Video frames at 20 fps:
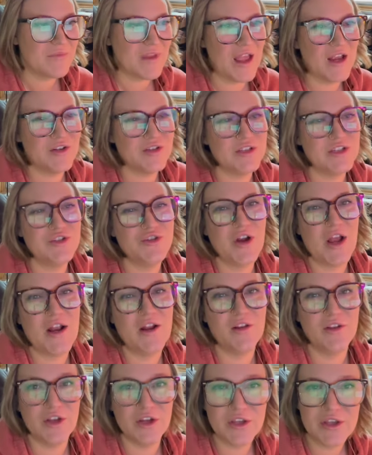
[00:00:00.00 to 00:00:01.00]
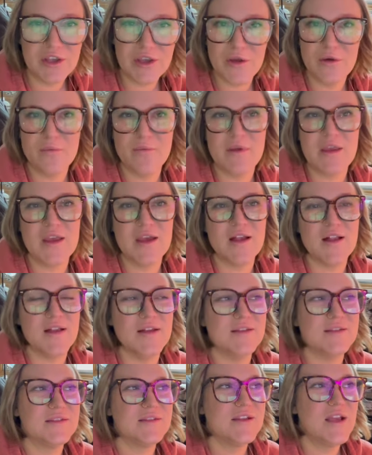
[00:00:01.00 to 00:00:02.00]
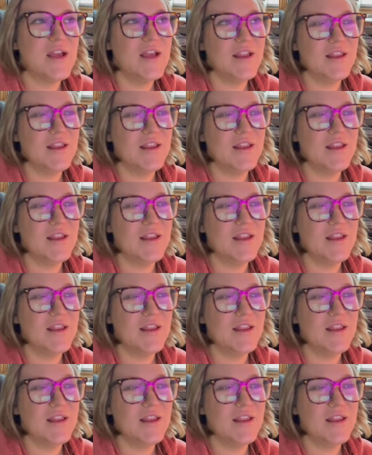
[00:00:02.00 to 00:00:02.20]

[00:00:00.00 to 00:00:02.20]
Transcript: actually try to look cute because